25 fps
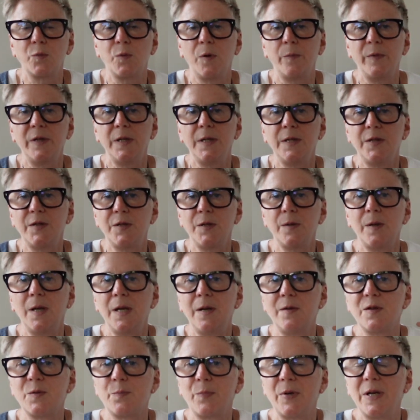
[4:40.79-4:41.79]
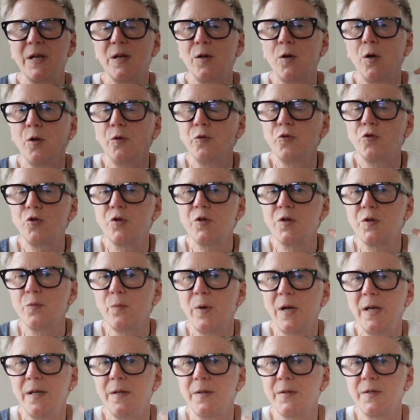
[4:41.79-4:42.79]
What we need to do here is bring conscious
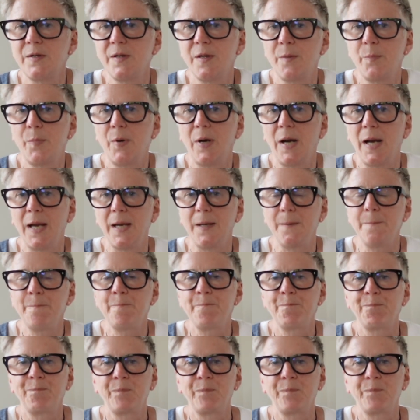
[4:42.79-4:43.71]
awareness to the brain.